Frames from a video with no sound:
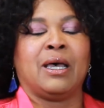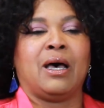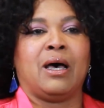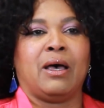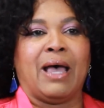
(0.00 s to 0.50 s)

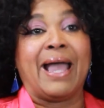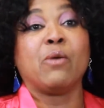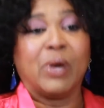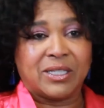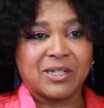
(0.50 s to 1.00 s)
I
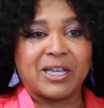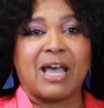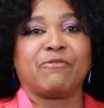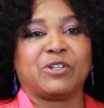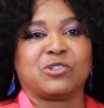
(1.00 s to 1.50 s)
went to
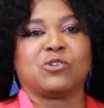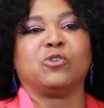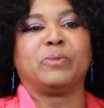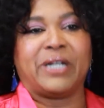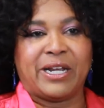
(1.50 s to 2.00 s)
Catholic
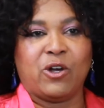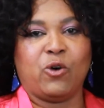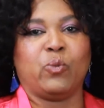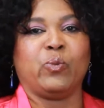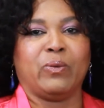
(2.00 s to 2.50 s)
school, but at
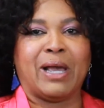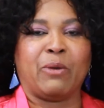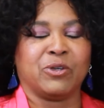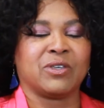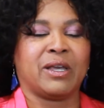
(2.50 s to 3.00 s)
home I
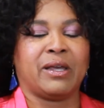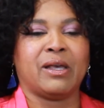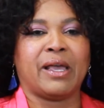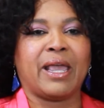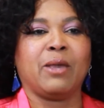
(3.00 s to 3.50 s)
was
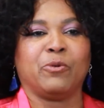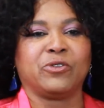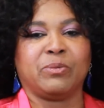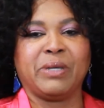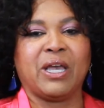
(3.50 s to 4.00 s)
able
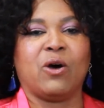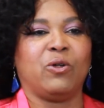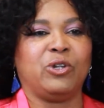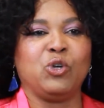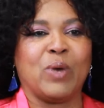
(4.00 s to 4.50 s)
to be
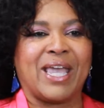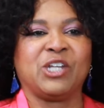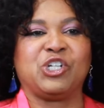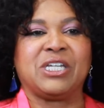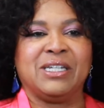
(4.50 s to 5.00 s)
all New
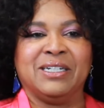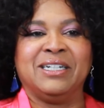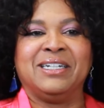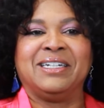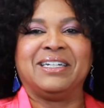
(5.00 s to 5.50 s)
Agey
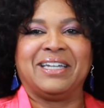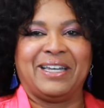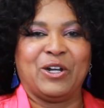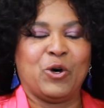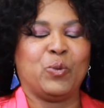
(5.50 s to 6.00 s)

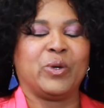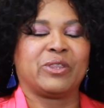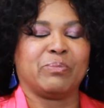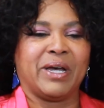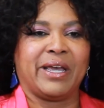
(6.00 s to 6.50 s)
at home
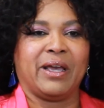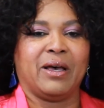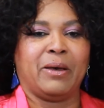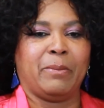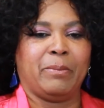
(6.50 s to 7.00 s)
with my
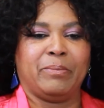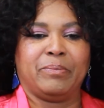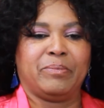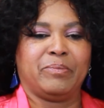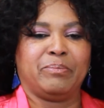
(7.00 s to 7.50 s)

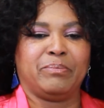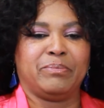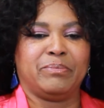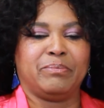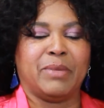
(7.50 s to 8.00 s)

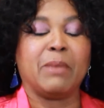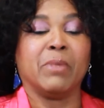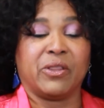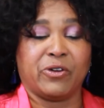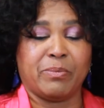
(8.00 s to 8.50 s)
my
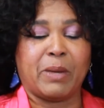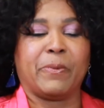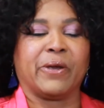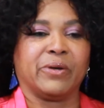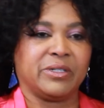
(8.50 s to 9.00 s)
mother and my
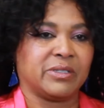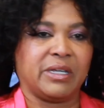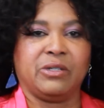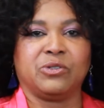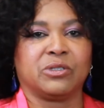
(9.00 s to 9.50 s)
parents.
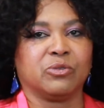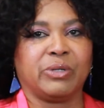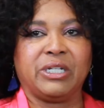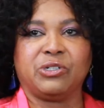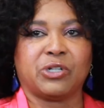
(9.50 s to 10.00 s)
They used to
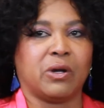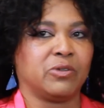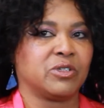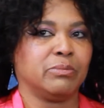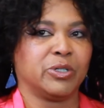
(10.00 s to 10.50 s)
read
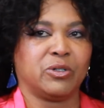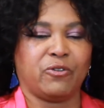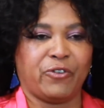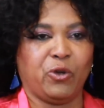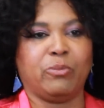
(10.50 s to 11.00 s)
Charles and Myrtle
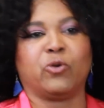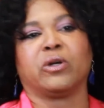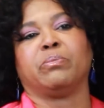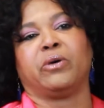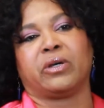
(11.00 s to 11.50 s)

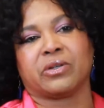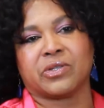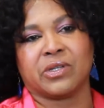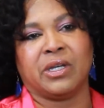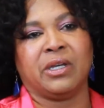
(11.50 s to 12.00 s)
Fillmore books.